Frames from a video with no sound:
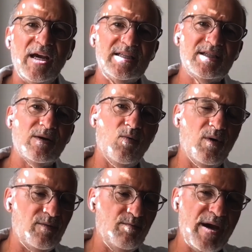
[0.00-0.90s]
It's
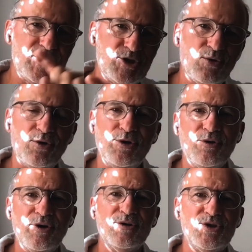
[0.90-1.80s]
make sure you're
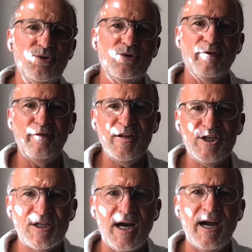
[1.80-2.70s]
going to shoot the
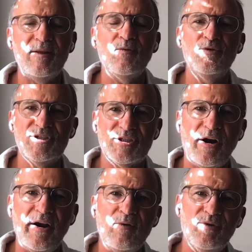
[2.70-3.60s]
finish line, who's
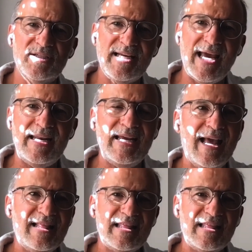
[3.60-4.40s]
starting, who is ending.